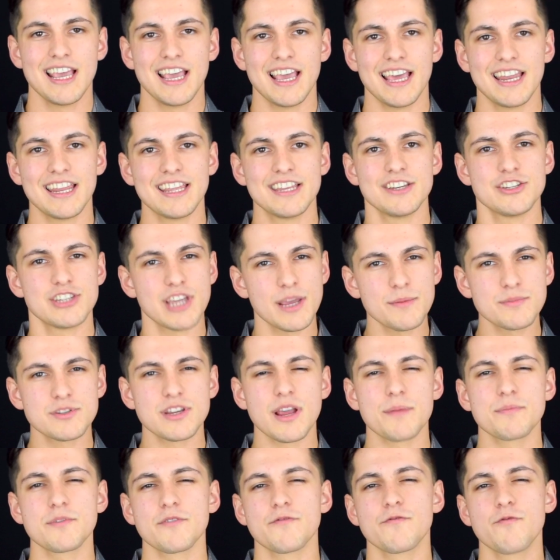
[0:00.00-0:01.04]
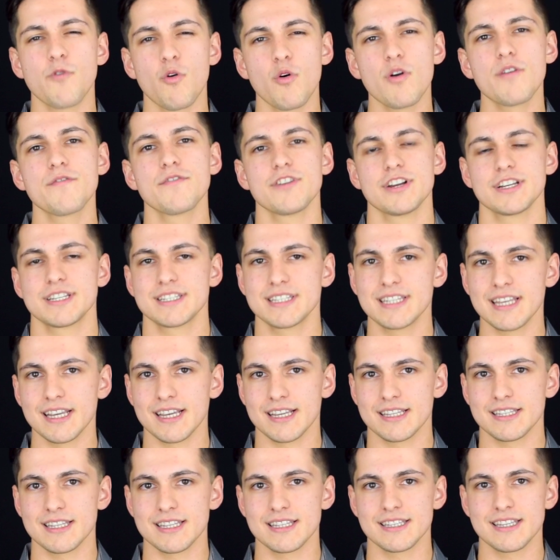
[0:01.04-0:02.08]
And in James chapter 4, verse
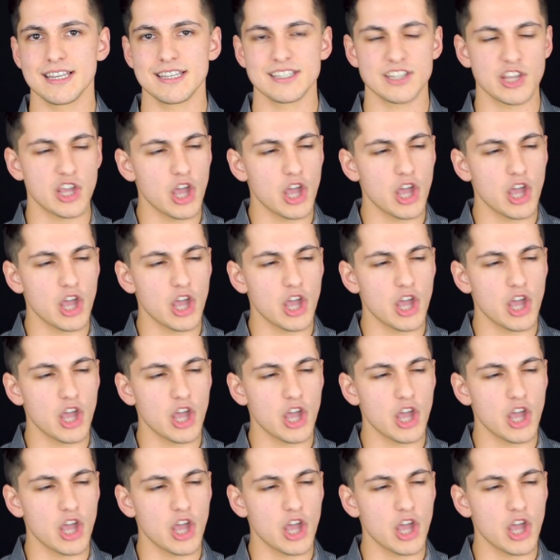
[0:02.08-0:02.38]
6, it says,